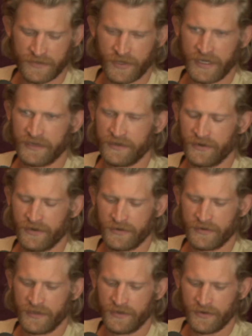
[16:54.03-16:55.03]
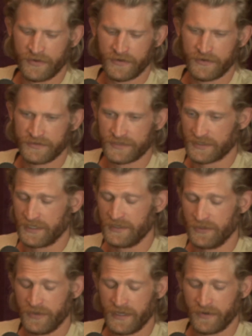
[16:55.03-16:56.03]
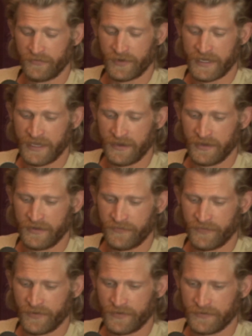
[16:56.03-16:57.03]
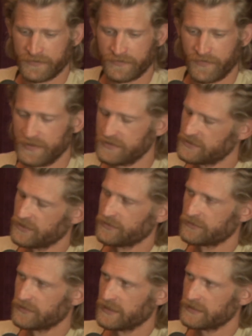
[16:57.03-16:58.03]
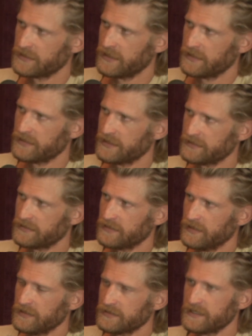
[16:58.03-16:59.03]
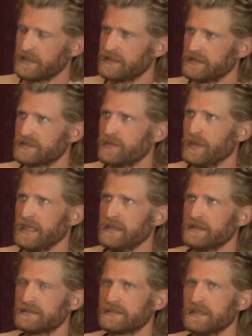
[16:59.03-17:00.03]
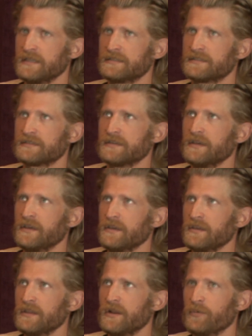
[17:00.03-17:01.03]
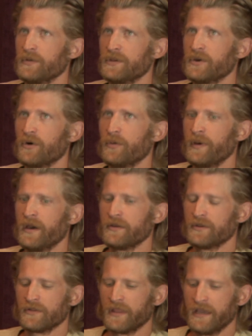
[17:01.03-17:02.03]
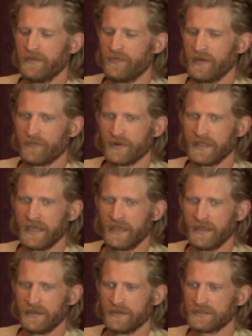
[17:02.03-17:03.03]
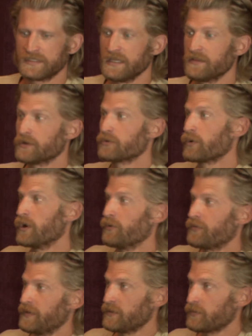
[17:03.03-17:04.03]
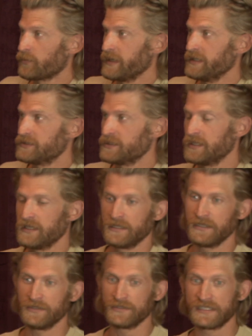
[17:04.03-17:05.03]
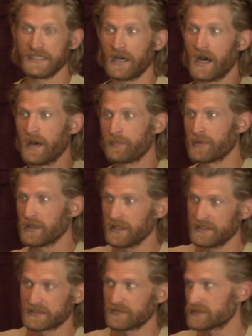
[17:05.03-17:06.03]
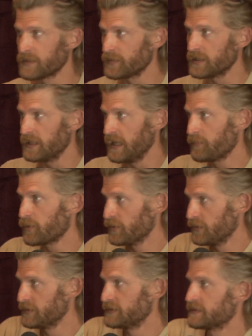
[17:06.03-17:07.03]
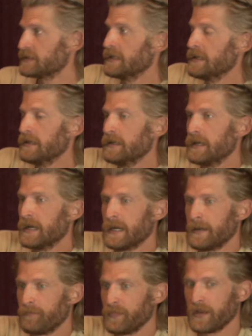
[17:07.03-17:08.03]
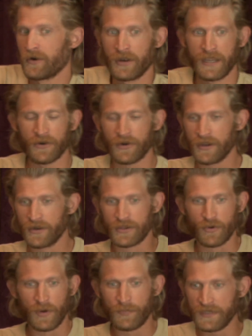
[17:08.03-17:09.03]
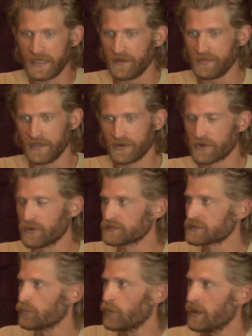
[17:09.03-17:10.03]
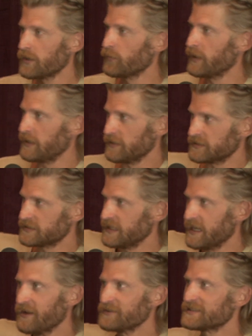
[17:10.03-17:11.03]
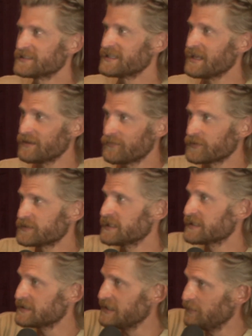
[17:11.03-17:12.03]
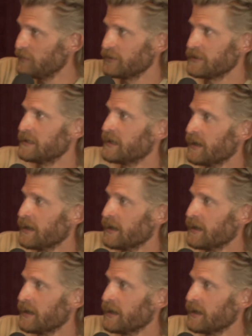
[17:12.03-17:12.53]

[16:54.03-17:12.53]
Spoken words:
great in New Hanover County for feeding children like that. That to me, it's when you go about your life every day and you see the growth region and you see the opulence of some of the neighborhoods in our area. You go up and down the Intercoastal Waterway and you see houses selling for $16 million